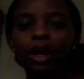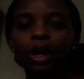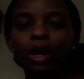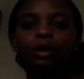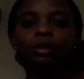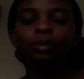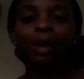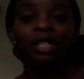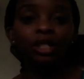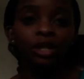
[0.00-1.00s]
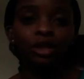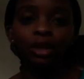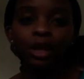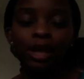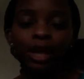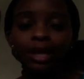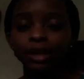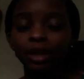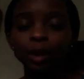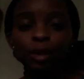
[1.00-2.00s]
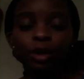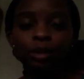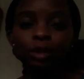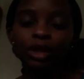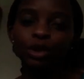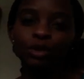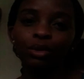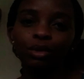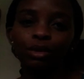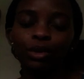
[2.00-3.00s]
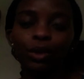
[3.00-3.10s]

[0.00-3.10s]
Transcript: So pageantry has enabled me to